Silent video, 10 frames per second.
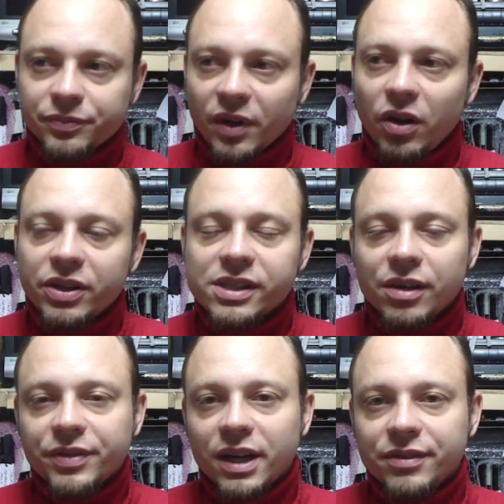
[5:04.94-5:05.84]
all the
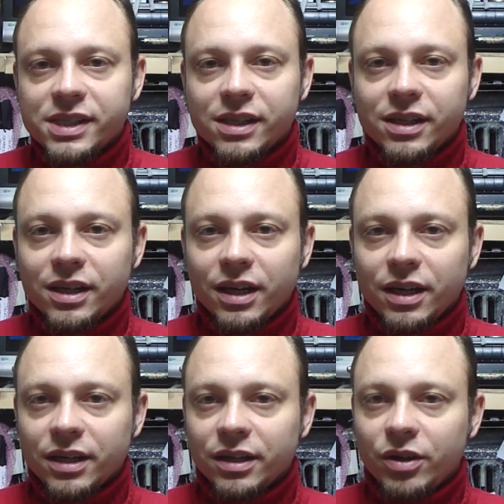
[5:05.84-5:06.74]
stuff that I've seen
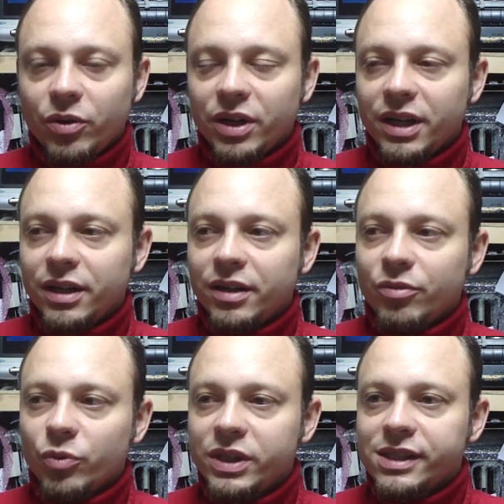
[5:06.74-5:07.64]
going on
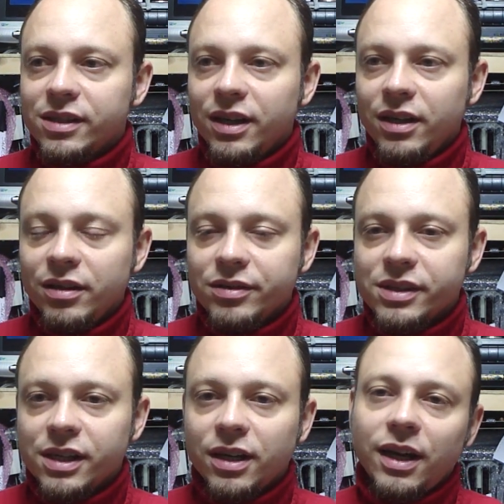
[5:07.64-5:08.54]
recently. I've
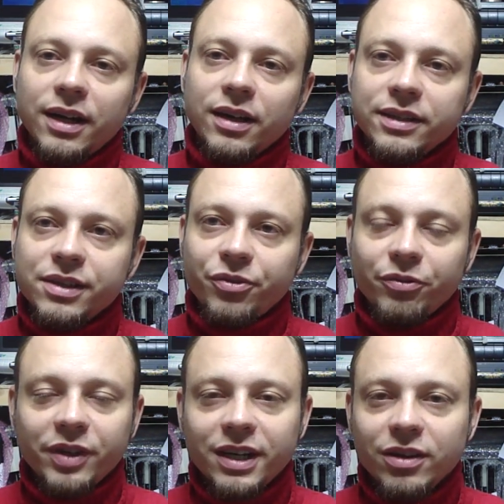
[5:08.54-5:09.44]
seen a lot of
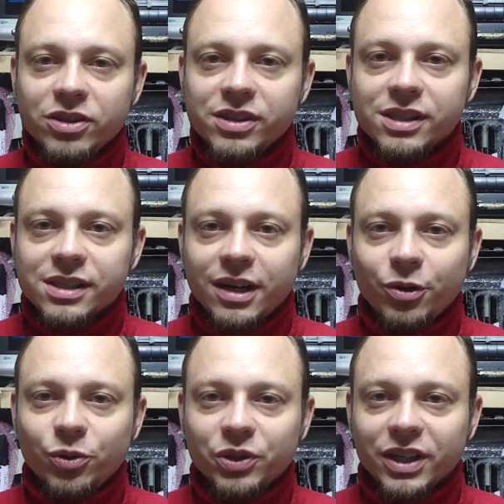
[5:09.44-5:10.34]
different videos, and it's kind of
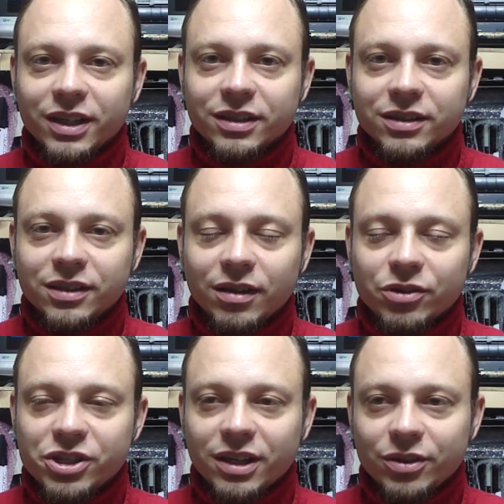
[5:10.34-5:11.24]
cool to,
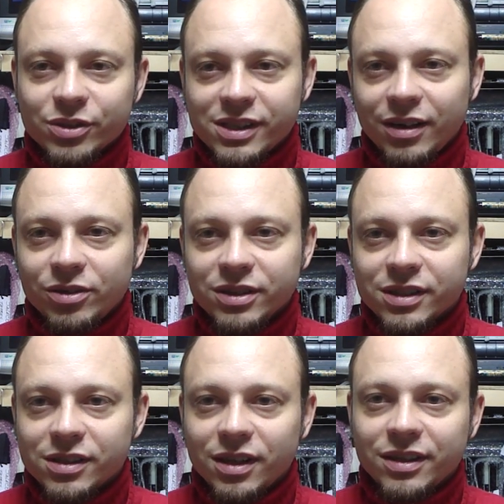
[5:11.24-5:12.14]
check those
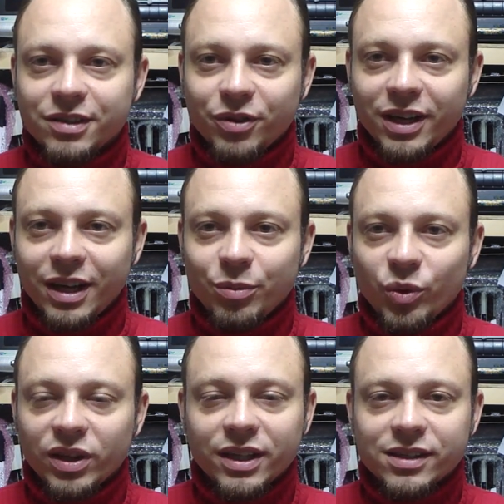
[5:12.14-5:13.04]
out. Different
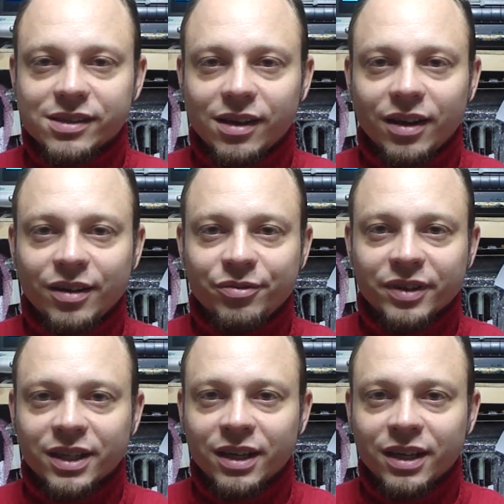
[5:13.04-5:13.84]
gaming-related stuff, and